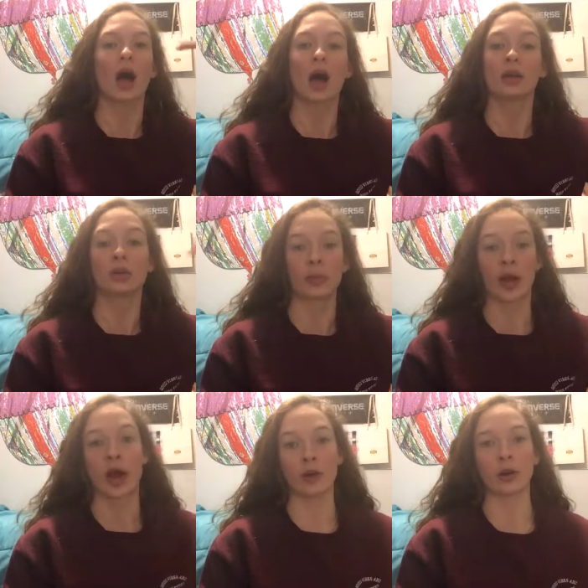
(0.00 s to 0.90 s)
a little bit
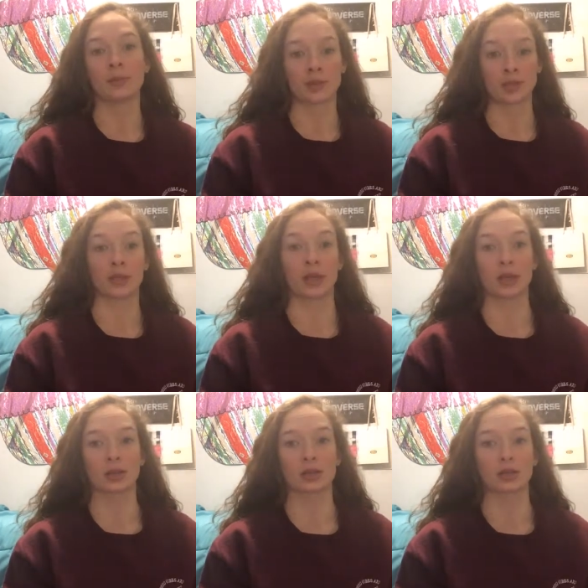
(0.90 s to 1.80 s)
higher up just in
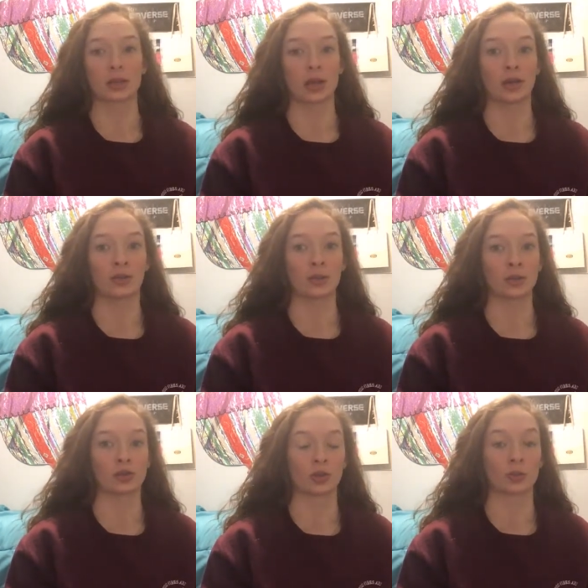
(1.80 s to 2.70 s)
case because I didn't want
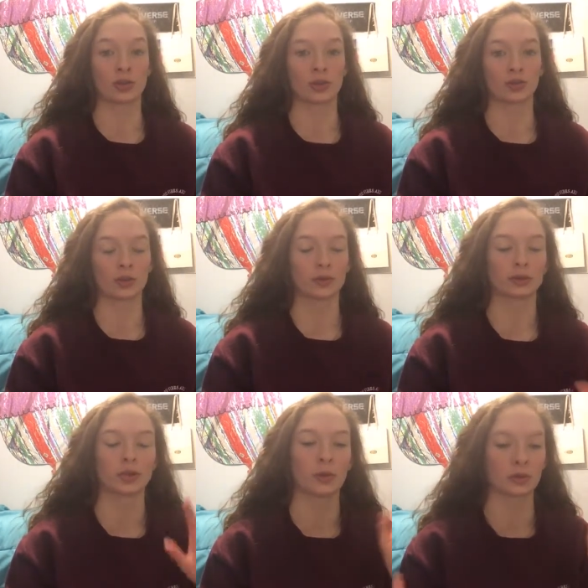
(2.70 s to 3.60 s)
to screw myself
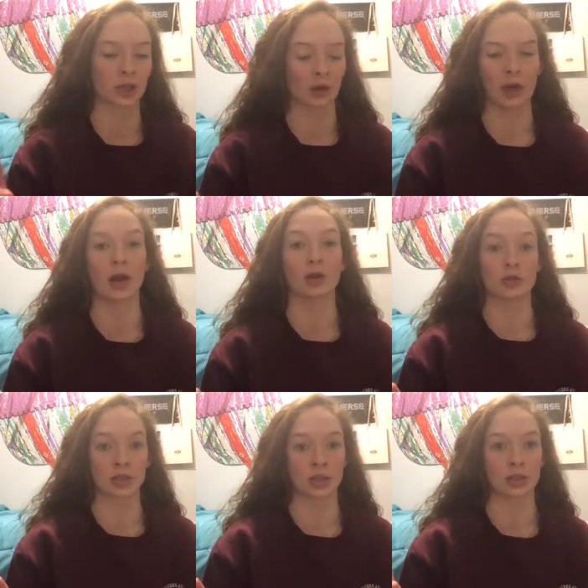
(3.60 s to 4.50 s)
over. So I was like, okay,
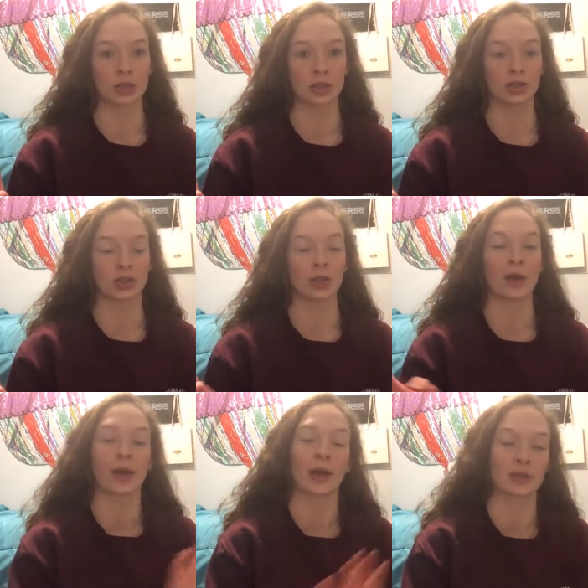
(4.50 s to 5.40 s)
160. And she's
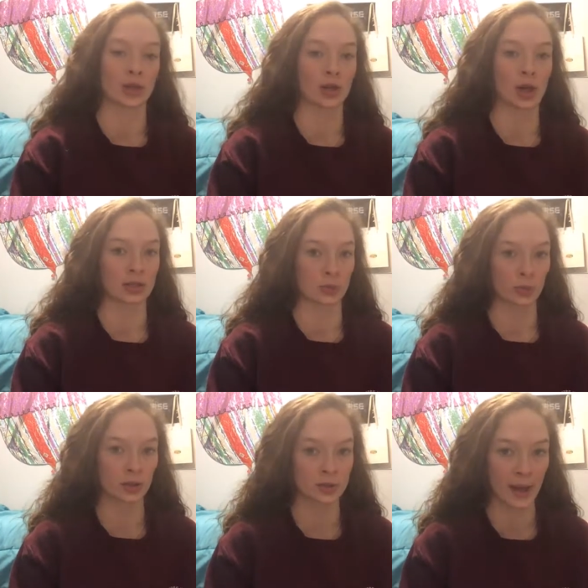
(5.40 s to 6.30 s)
like, okay, you said you got some
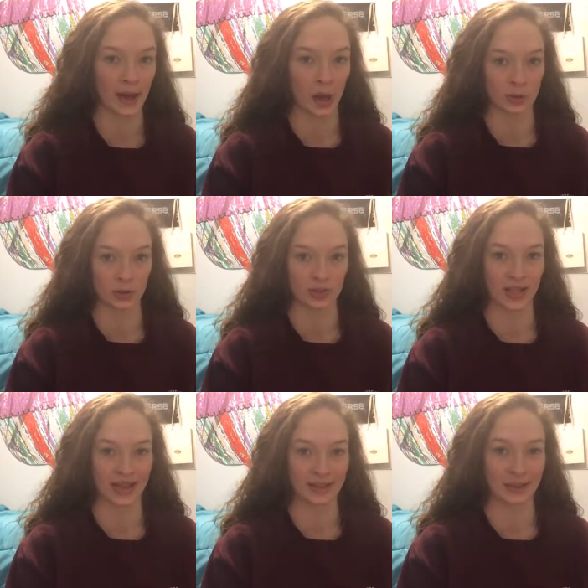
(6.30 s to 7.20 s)
ones back. How much was
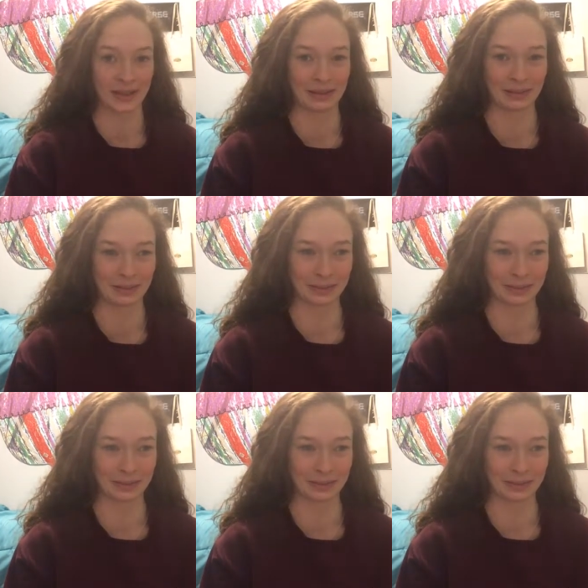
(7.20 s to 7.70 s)
that? And I'm like,